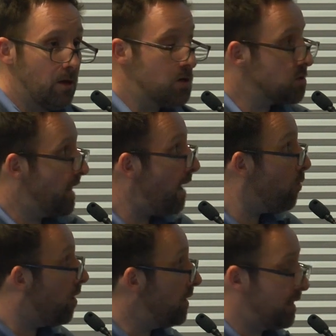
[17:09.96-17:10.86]
So that
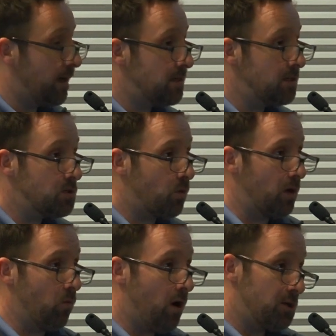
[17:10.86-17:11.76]
one in
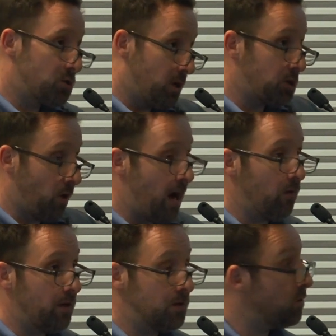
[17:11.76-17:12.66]
1921, Treasure
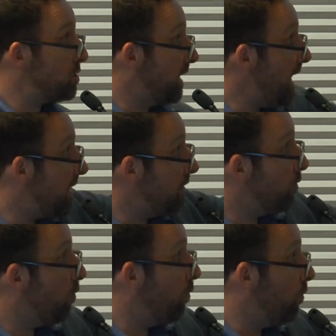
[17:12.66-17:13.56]
Island, which again
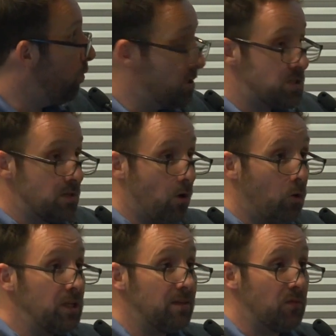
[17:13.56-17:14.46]
was
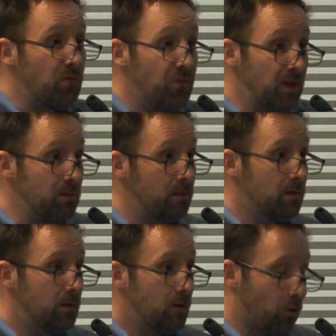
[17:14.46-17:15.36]
only the fifth
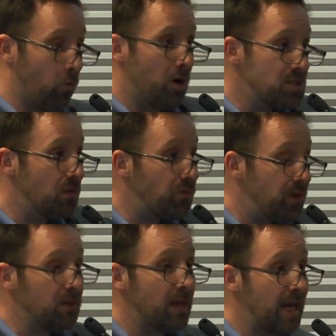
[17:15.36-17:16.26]

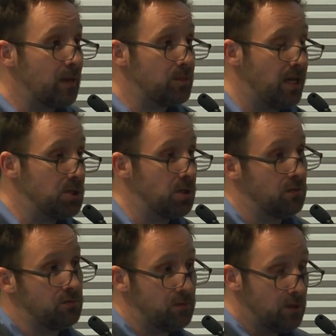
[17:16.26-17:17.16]
adaptation
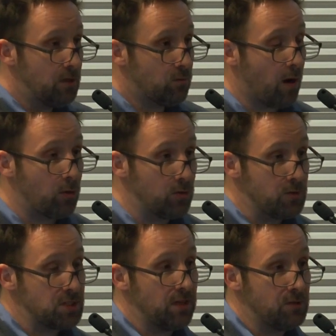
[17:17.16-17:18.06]
of Robert
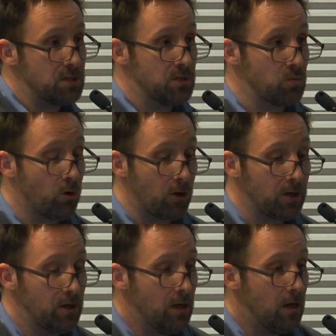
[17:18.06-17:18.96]
Louis Stevenson's
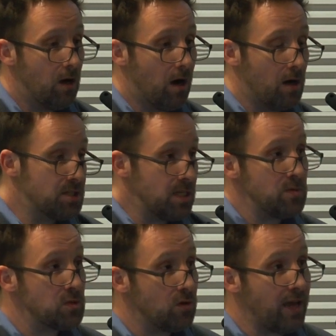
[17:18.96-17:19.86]
work,
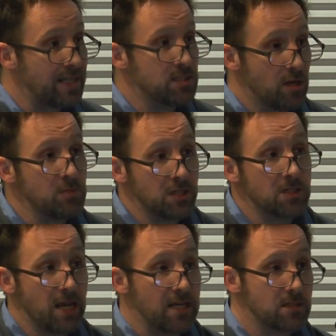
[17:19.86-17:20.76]
seems to have had some
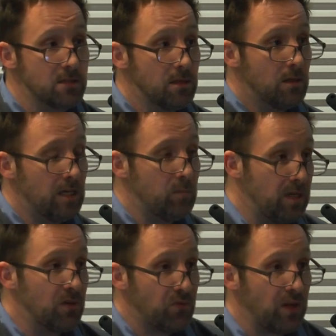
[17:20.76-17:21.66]
success in
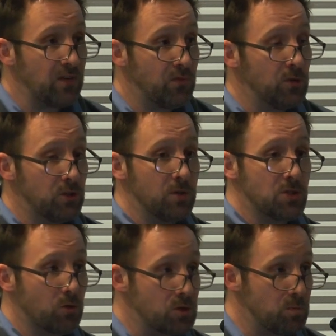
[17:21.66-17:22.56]
being faithful to
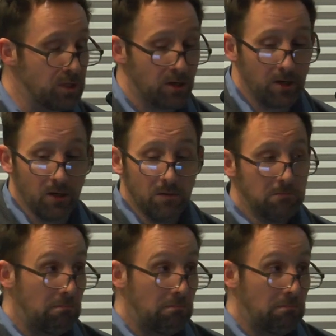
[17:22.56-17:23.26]
its source material.